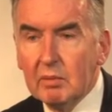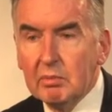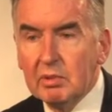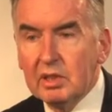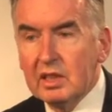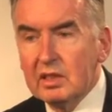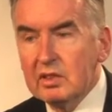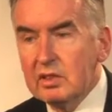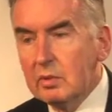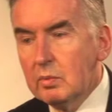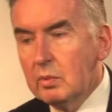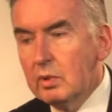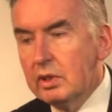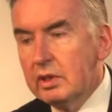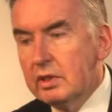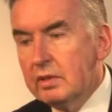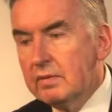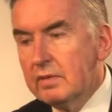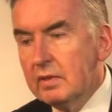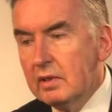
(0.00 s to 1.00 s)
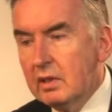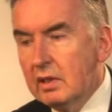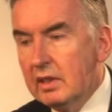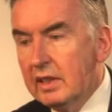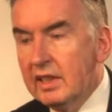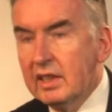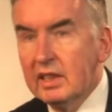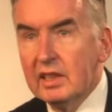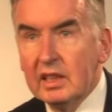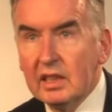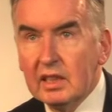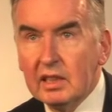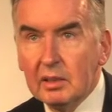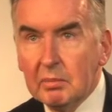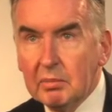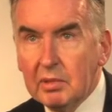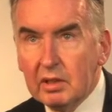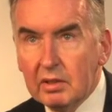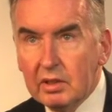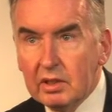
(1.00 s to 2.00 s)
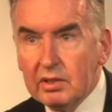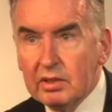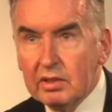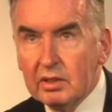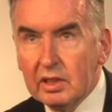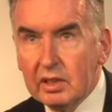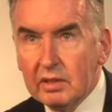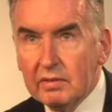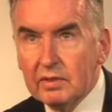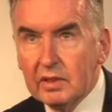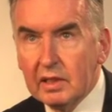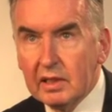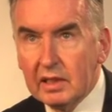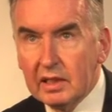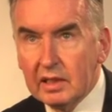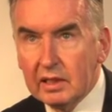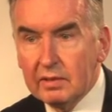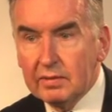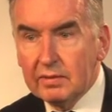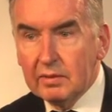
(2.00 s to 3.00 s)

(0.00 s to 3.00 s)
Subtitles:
But that's a wonderful learning laboratory, if you like,